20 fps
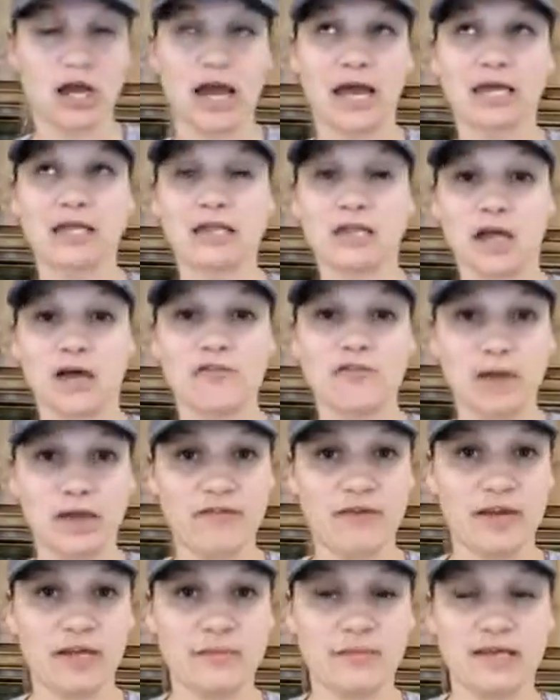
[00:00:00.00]
I love my
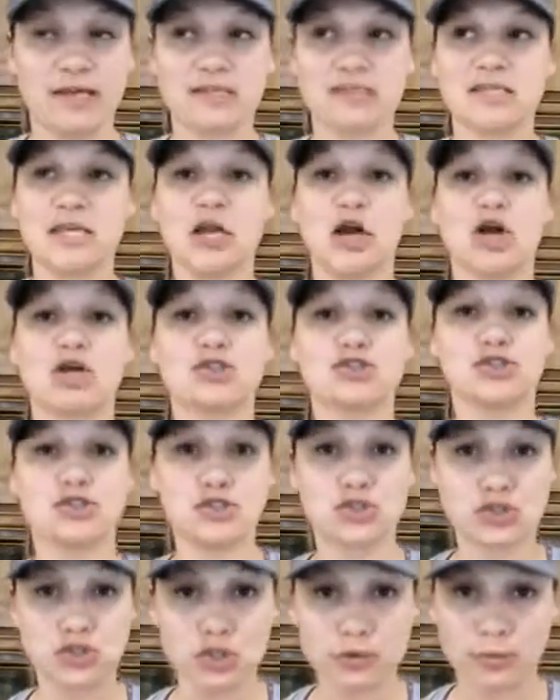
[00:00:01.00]
Vitamix. They are
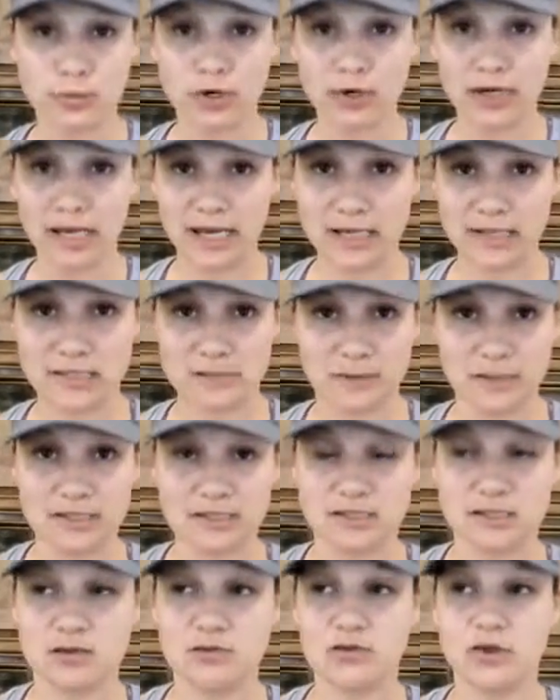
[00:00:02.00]
super
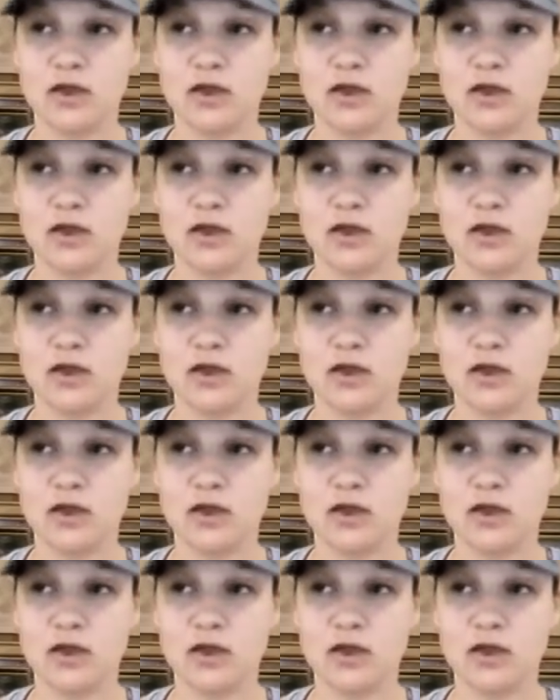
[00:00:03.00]
expensive.